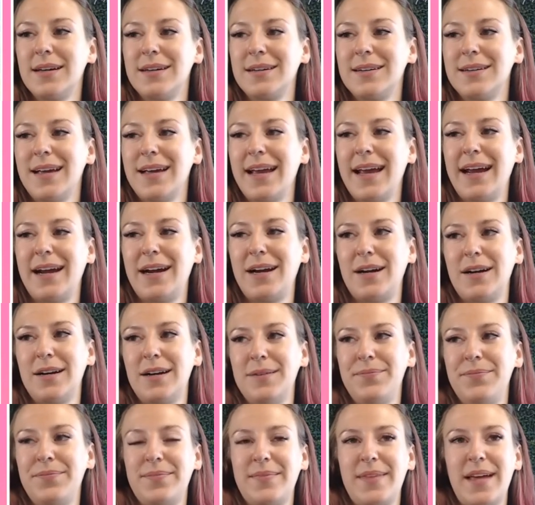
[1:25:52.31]
Hair.
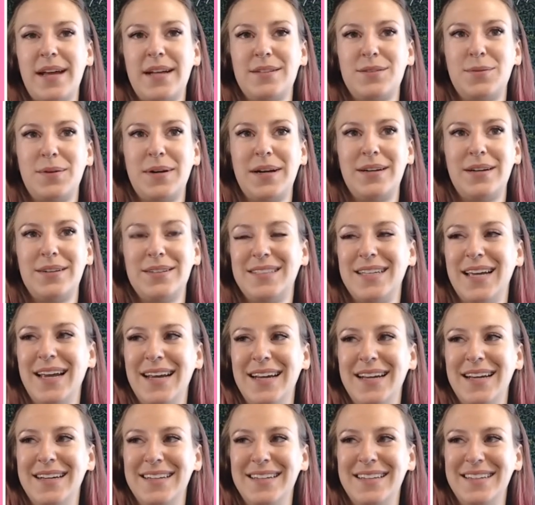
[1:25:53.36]
That's what I was
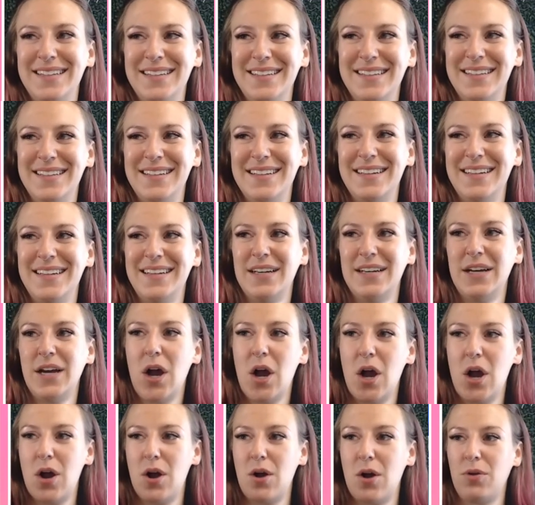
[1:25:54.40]
saying.
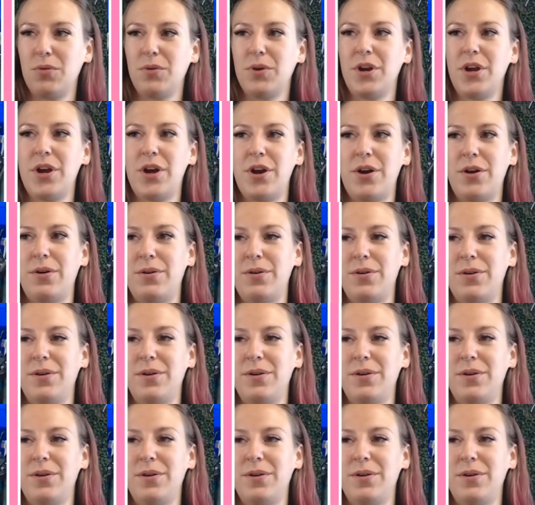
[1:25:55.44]
Oh, no.